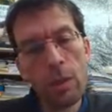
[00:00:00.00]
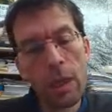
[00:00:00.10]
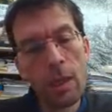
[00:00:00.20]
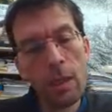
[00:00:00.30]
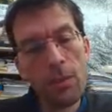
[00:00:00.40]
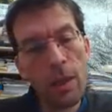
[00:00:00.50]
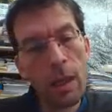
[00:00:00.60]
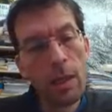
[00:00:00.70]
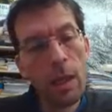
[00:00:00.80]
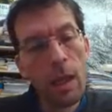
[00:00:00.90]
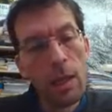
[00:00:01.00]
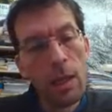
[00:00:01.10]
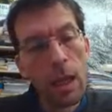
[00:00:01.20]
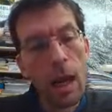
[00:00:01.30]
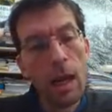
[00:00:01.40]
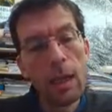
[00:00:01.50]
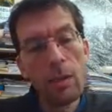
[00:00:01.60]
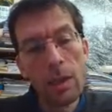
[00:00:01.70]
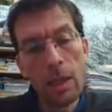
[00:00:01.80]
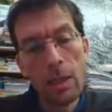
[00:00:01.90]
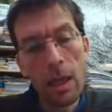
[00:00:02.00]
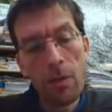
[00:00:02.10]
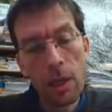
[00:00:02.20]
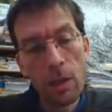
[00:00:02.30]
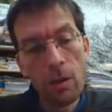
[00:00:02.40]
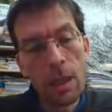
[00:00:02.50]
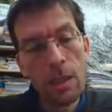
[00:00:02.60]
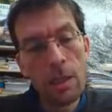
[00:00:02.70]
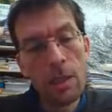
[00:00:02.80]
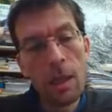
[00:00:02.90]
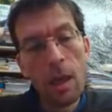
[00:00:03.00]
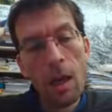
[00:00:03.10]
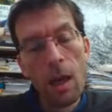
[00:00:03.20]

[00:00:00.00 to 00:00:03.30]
we can define the archaeostratigraphic units.